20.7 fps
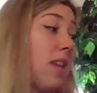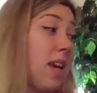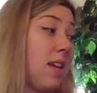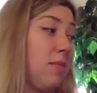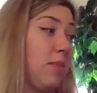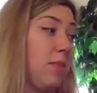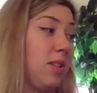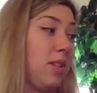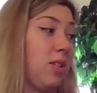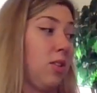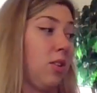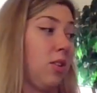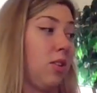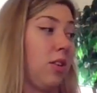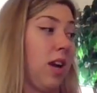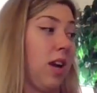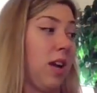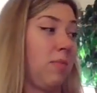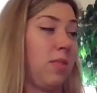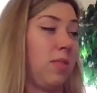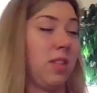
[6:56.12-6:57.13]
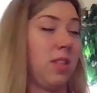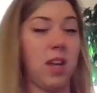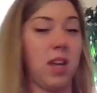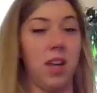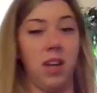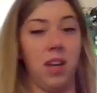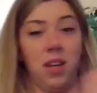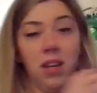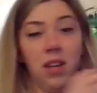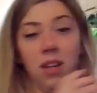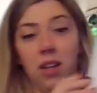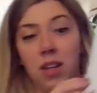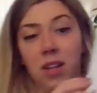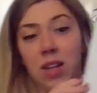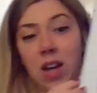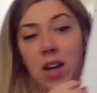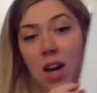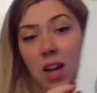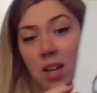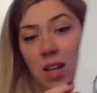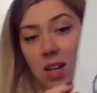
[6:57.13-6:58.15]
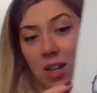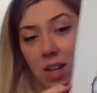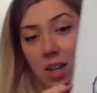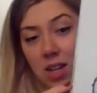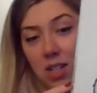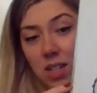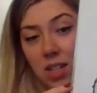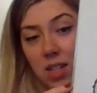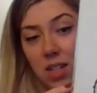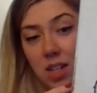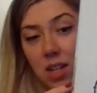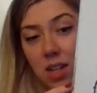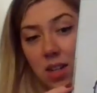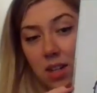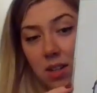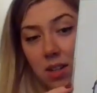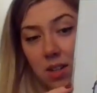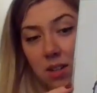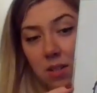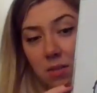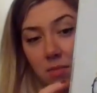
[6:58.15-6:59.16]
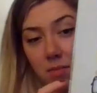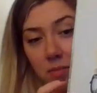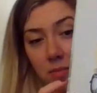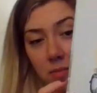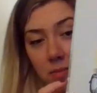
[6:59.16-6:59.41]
Then Mr. Gramzay got an idea.